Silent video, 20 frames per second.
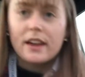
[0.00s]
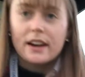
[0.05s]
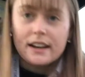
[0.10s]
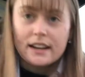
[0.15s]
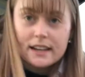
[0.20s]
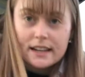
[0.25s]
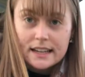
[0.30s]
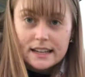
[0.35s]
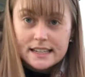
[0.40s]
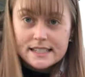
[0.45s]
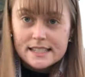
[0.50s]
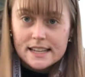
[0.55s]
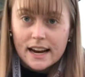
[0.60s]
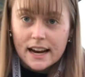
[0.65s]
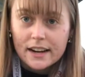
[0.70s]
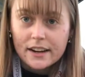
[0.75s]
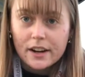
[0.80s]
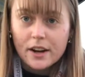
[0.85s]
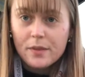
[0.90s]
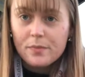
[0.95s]
in a
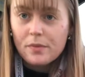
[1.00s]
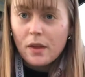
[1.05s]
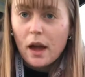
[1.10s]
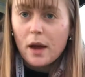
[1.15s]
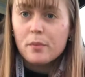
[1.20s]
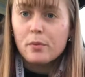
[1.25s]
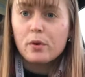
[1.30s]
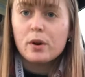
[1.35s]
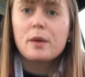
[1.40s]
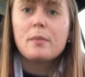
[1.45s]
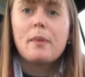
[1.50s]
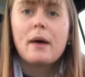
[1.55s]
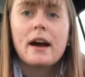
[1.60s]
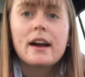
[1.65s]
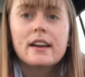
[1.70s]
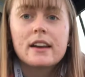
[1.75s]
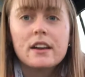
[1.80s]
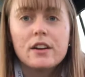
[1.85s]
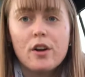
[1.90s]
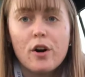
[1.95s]
container. I bought a
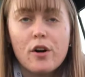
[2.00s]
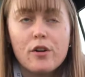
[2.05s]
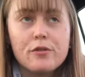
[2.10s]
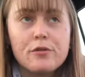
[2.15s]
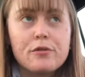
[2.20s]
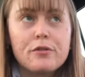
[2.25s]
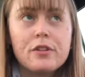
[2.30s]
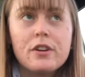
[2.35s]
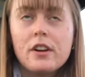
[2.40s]
packet of